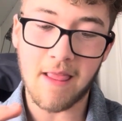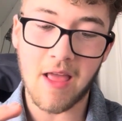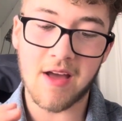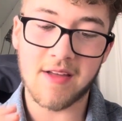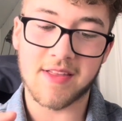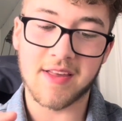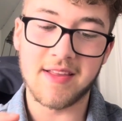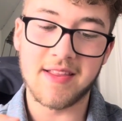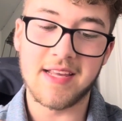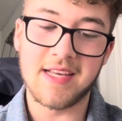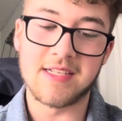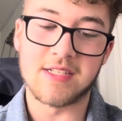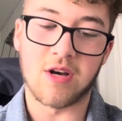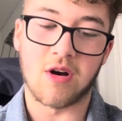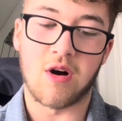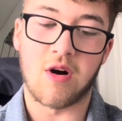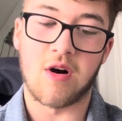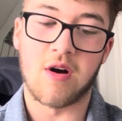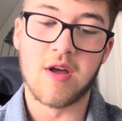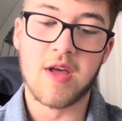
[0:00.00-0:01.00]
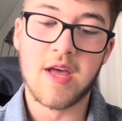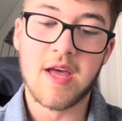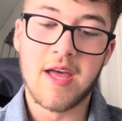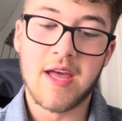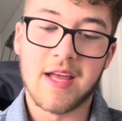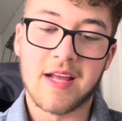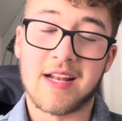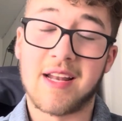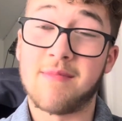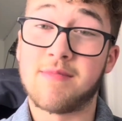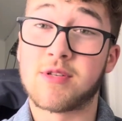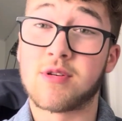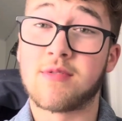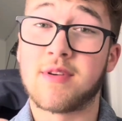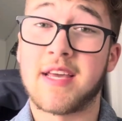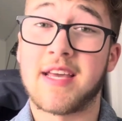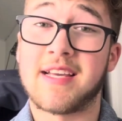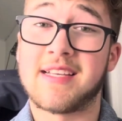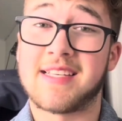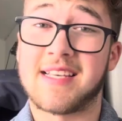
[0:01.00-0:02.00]
I think these are clips
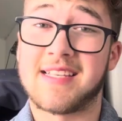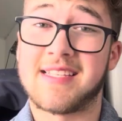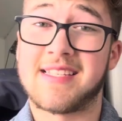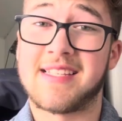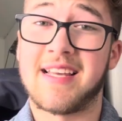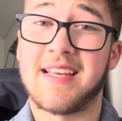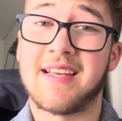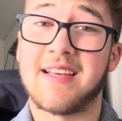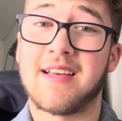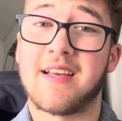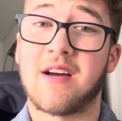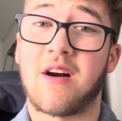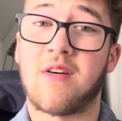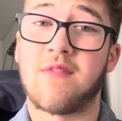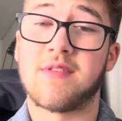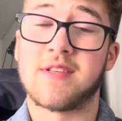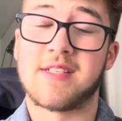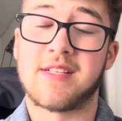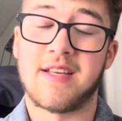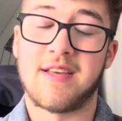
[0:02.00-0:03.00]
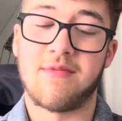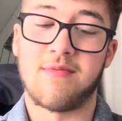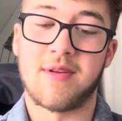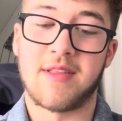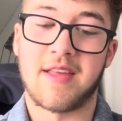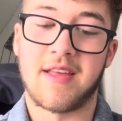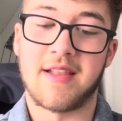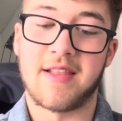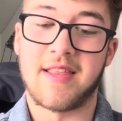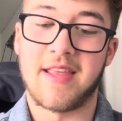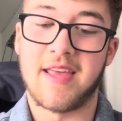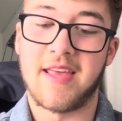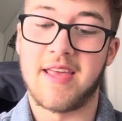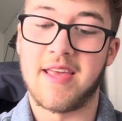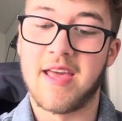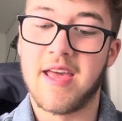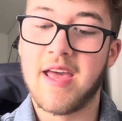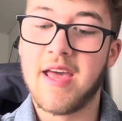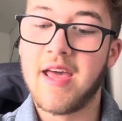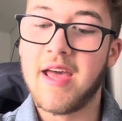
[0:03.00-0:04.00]
already existing, obviously, within
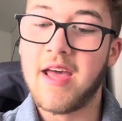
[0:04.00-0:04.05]
the